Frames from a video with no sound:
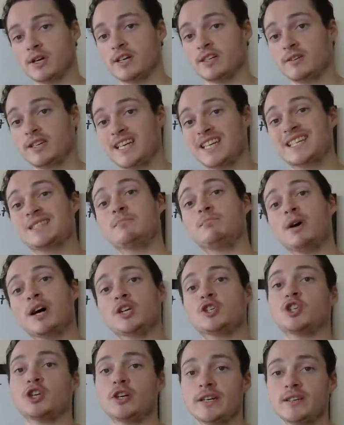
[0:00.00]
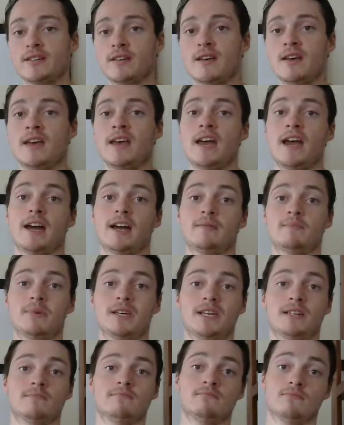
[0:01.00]
his budget and
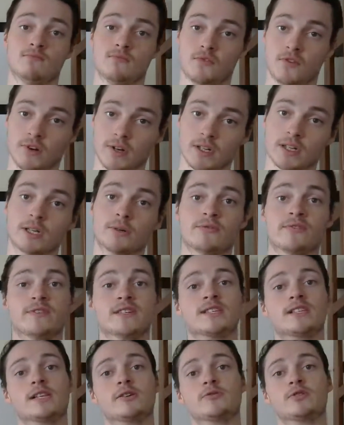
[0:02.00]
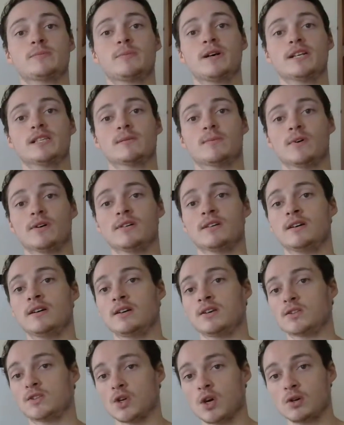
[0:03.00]
being fairly fiscally responsible.
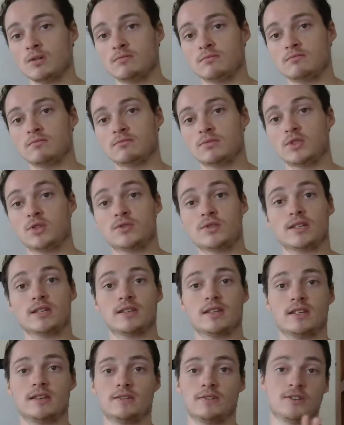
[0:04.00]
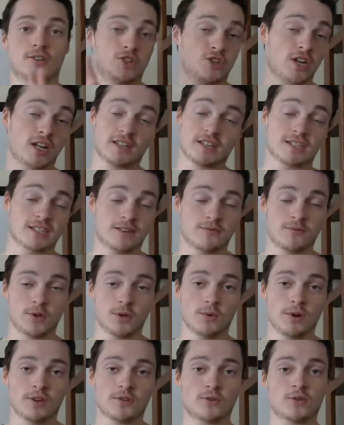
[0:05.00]
So using you can check this if you
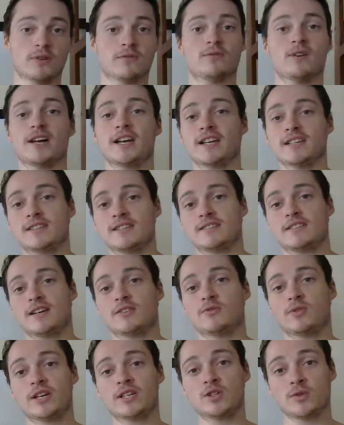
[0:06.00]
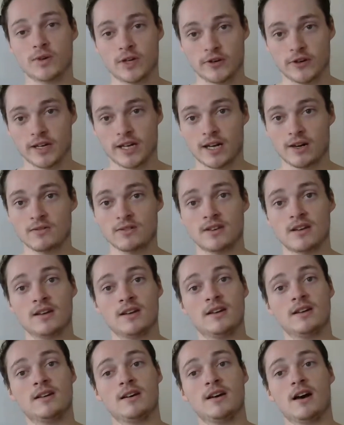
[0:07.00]
want through the Finances Done Right Twitter account,
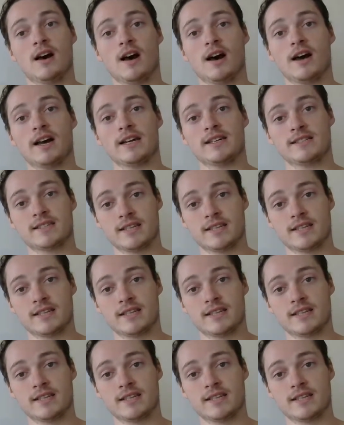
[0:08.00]
I